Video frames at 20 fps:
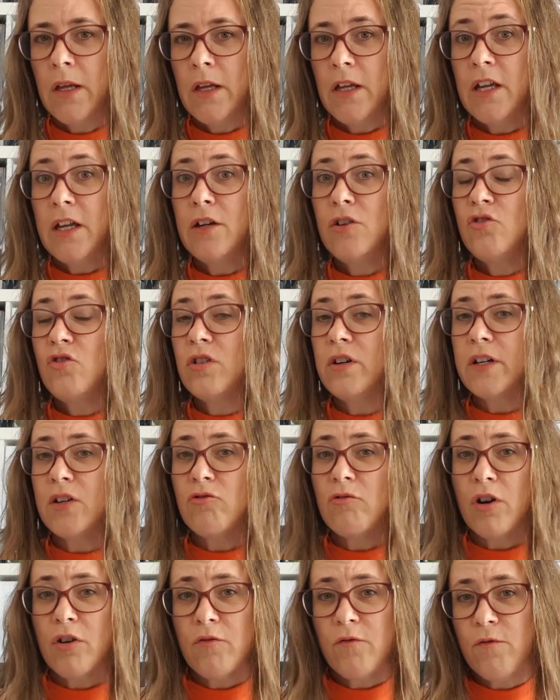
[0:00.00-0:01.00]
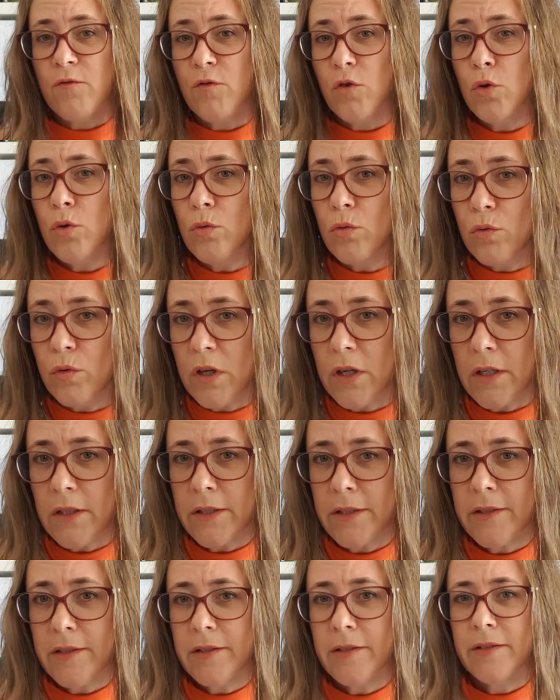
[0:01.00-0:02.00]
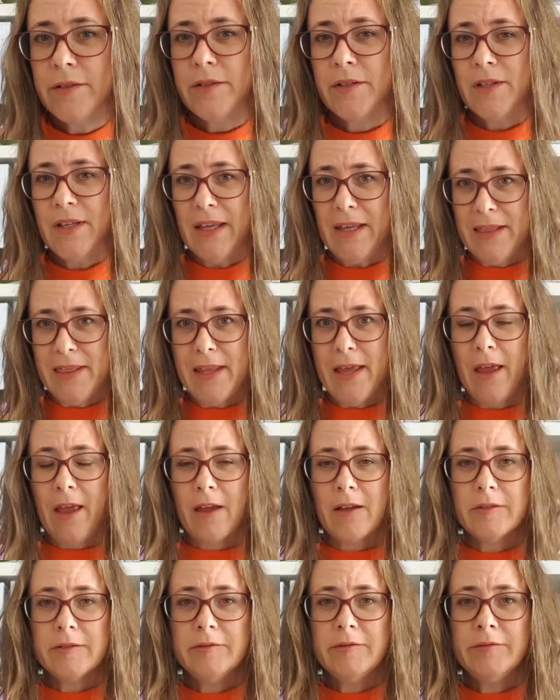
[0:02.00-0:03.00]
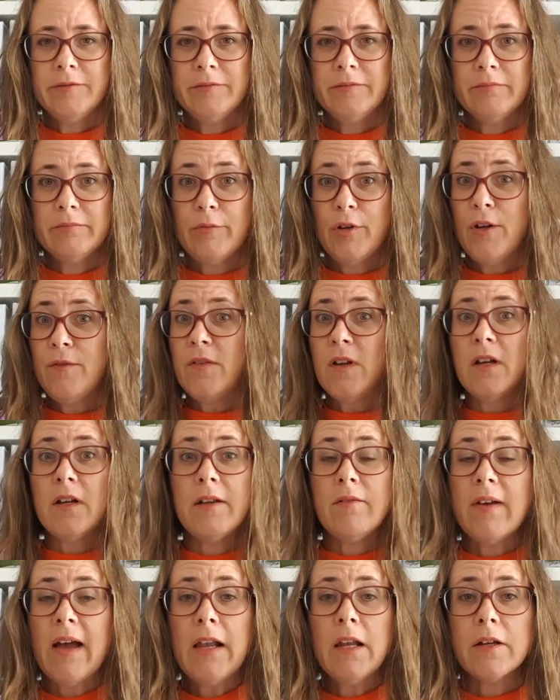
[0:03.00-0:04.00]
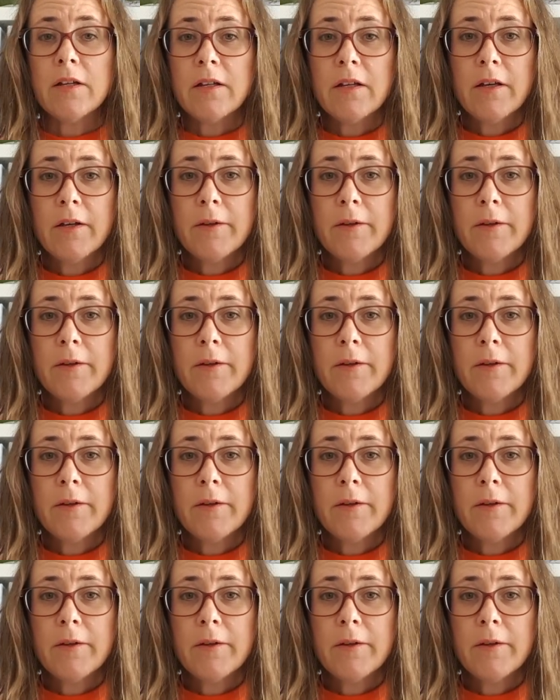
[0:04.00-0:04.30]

You're going to try and grow food in there. Perfectly valid.